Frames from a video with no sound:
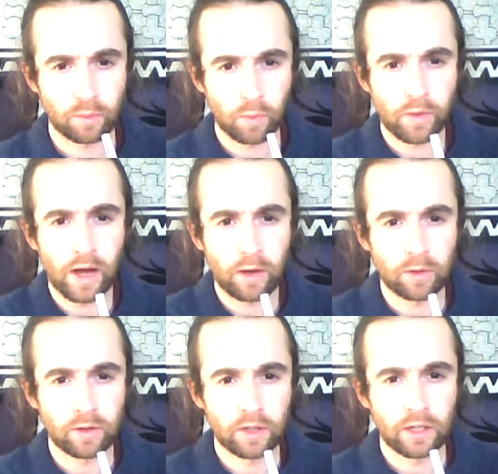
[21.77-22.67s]

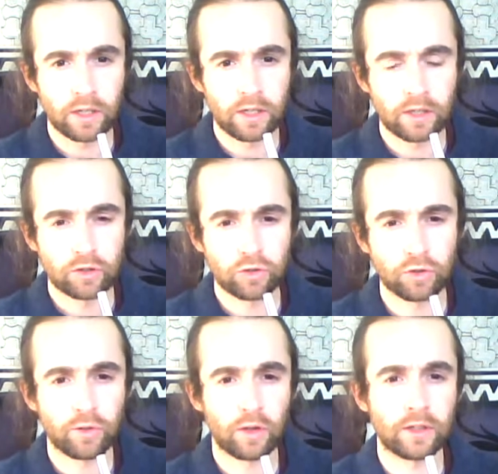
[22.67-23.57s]
without
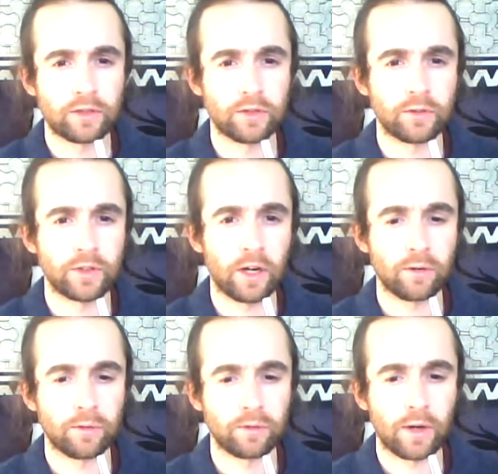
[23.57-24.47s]
true knowledge of
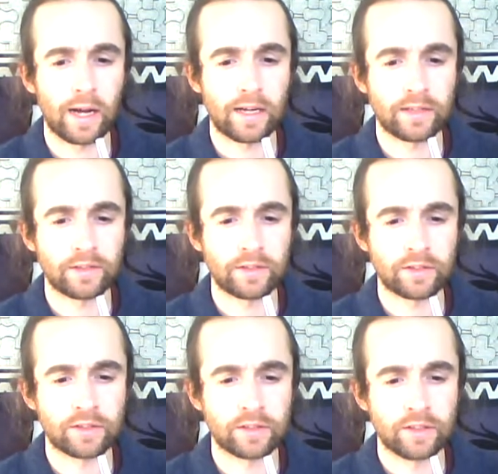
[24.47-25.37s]
self.
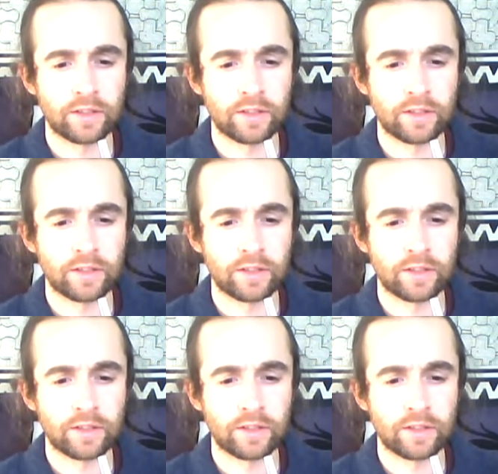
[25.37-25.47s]
And